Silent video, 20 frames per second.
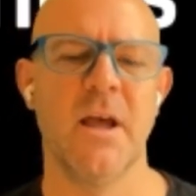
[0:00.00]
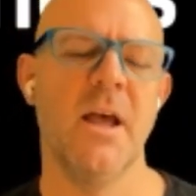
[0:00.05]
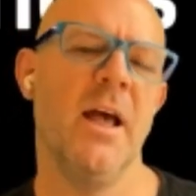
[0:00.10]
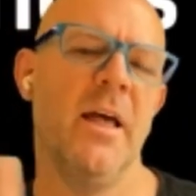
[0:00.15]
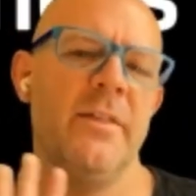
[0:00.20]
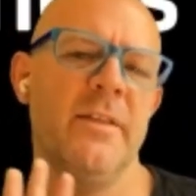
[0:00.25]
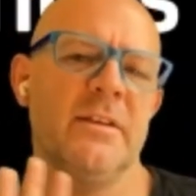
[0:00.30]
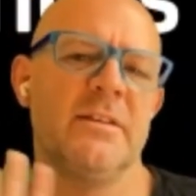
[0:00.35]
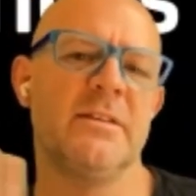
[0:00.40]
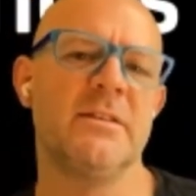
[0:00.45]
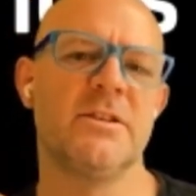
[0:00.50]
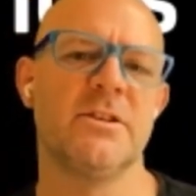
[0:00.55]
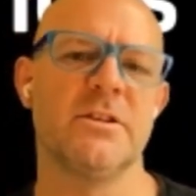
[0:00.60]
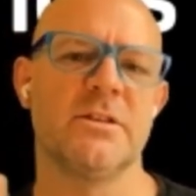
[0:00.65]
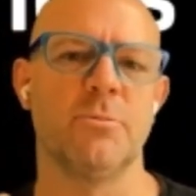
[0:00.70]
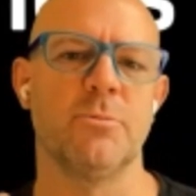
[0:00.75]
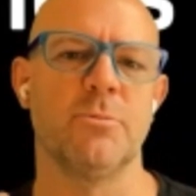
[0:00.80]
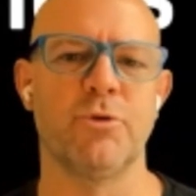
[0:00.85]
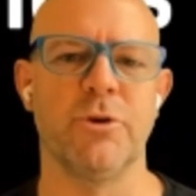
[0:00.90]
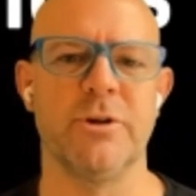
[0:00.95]
And this is just
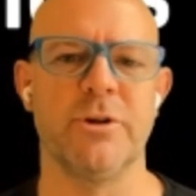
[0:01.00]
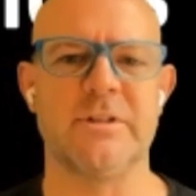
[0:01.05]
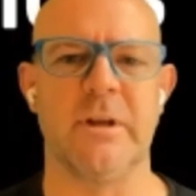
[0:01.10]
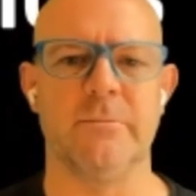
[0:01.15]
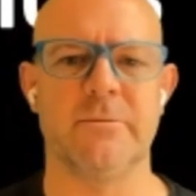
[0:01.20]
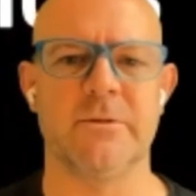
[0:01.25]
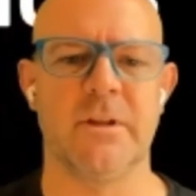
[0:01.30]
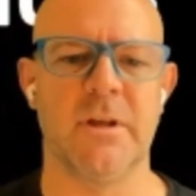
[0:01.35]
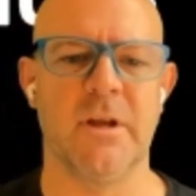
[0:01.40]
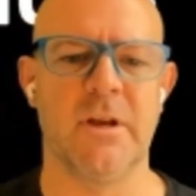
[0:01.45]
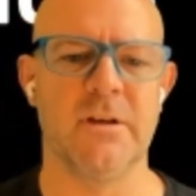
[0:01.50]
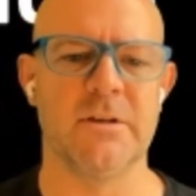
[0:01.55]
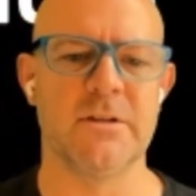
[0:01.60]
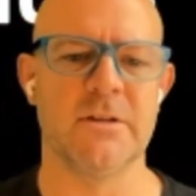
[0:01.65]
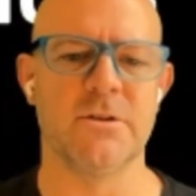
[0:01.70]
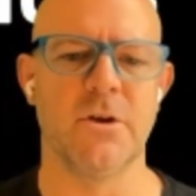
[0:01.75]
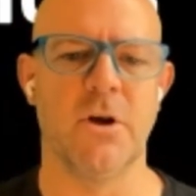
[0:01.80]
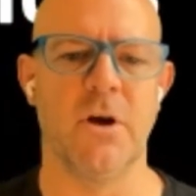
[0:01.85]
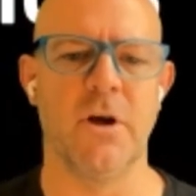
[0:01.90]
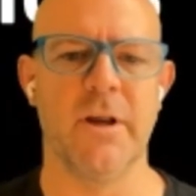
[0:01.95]
a precept to then
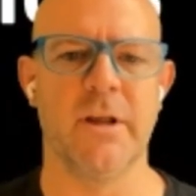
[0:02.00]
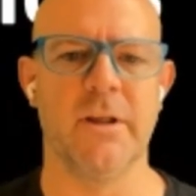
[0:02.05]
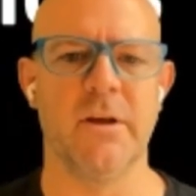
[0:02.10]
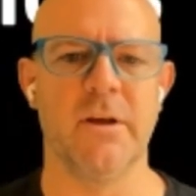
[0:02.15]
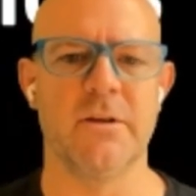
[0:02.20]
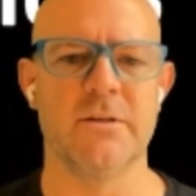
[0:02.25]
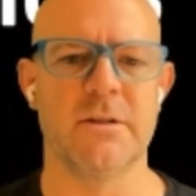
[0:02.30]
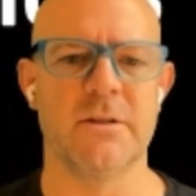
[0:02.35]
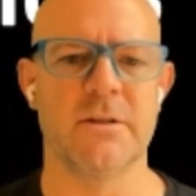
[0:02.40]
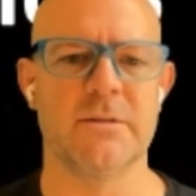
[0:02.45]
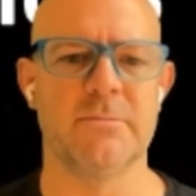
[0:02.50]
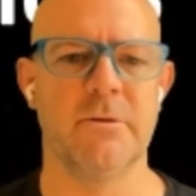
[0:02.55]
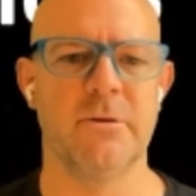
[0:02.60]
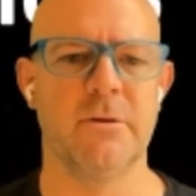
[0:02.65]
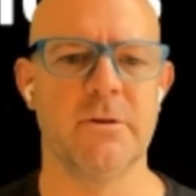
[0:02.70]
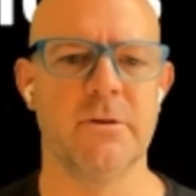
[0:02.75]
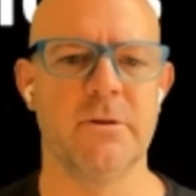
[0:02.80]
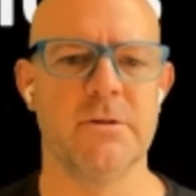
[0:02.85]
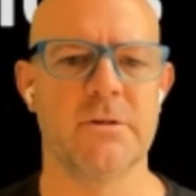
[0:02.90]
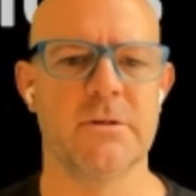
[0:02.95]
designing those
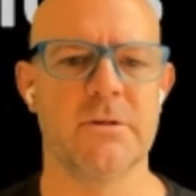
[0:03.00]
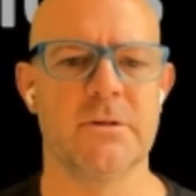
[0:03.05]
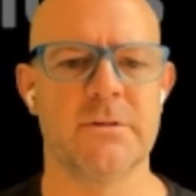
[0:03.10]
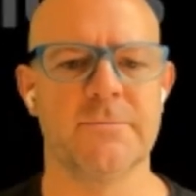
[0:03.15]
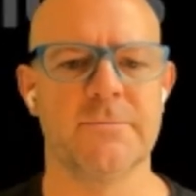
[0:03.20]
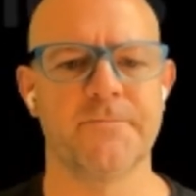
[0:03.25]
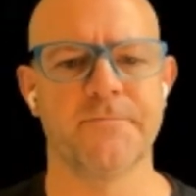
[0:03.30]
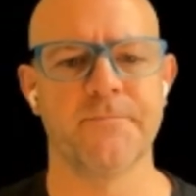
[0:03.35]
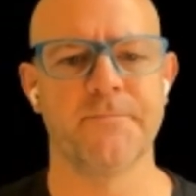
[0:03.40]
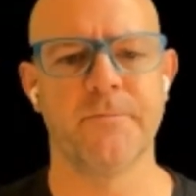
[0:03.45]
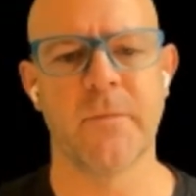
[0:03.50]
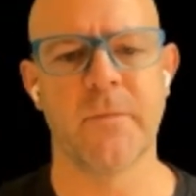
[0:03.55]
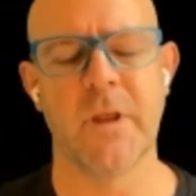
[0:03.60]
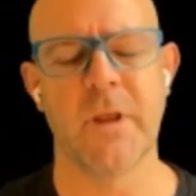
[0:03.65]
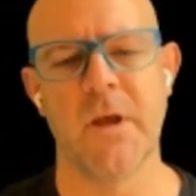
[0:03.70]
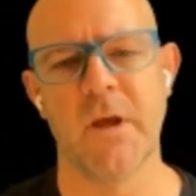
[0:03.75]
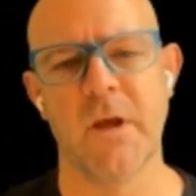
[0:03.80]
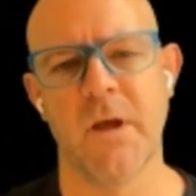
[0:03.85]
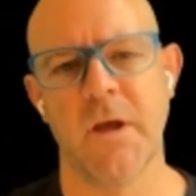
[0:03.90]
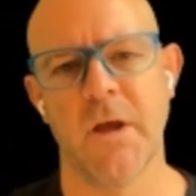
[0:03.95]
experiences.
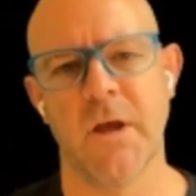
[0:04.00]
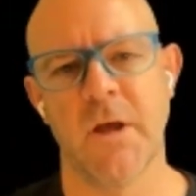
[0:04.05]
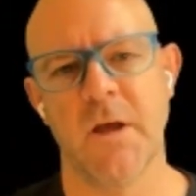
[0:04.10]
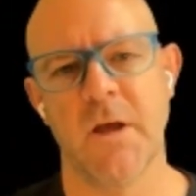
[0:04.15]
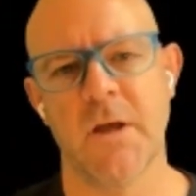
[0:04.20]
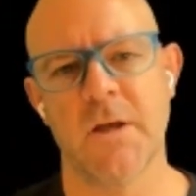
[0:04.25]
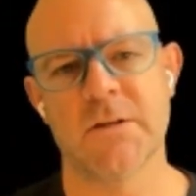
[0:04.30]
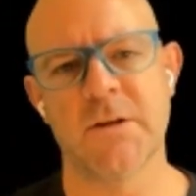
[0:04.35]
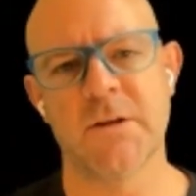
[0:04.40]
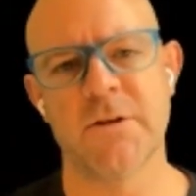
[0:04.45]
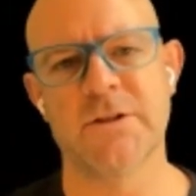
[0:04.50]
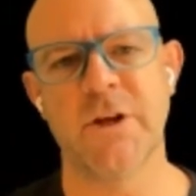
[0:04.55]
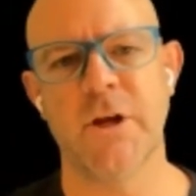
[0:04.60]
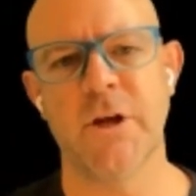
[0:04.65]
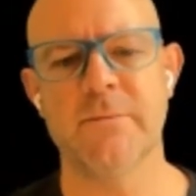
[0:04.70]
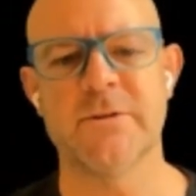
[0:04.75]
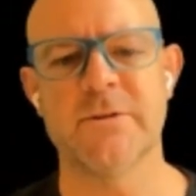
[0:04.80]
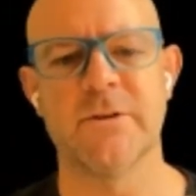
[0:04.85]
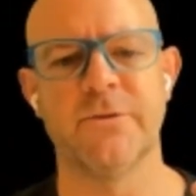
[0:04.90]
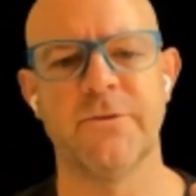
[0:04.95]
So in
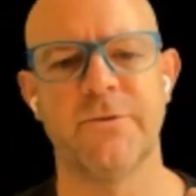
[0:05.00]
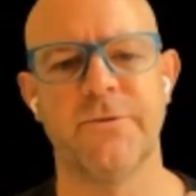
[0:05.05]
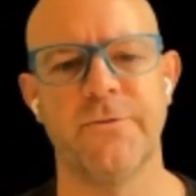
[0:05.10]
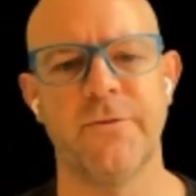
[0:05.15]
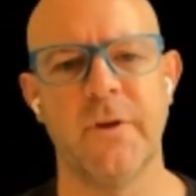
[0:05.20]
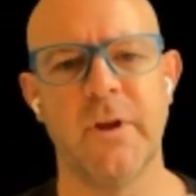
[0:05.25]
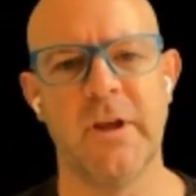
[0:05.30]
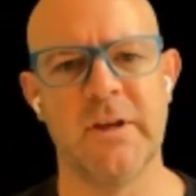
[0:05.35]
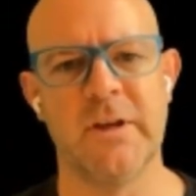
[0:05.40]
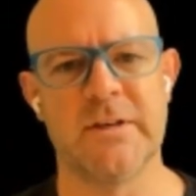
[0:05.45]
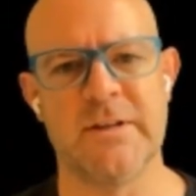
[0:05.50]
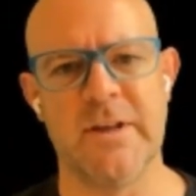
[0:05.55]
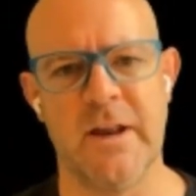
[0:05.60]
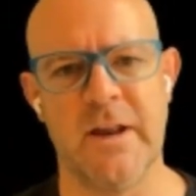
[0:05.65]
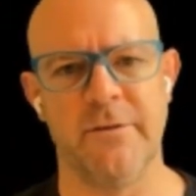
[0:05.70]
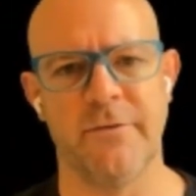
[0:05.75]
terms of Internet